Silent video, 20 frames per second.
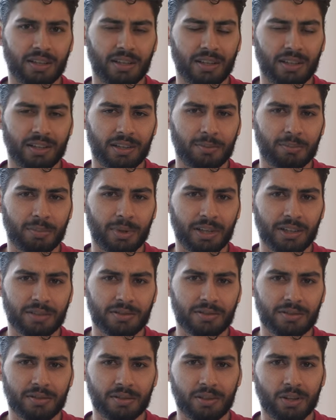Uh,
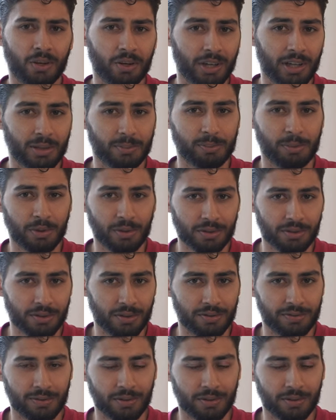compared to Kodak Portra